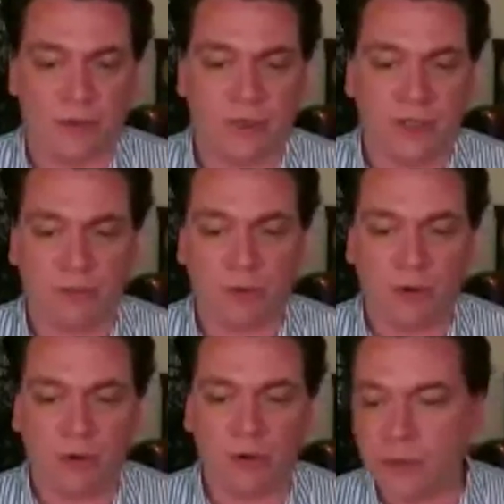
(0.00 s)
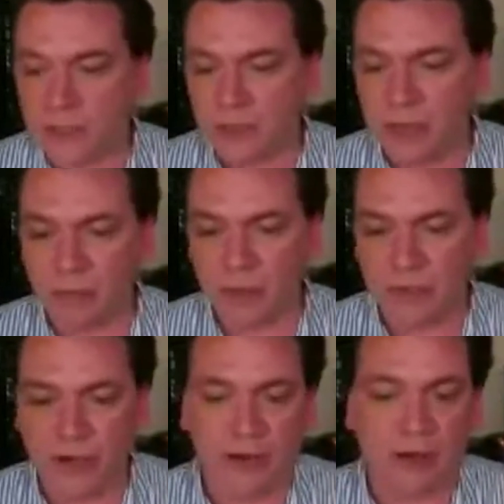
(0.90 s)
They say, oh, it's about a bunch
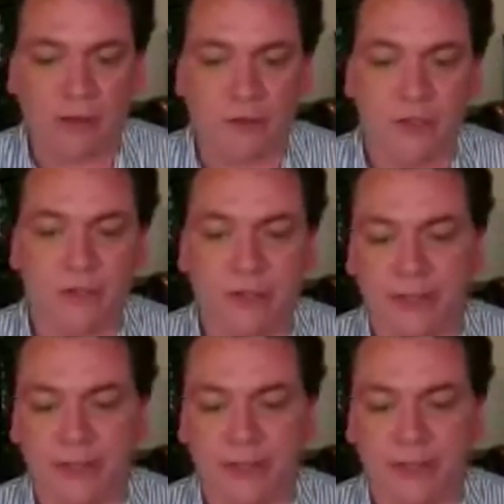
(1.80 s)
of eye doctors.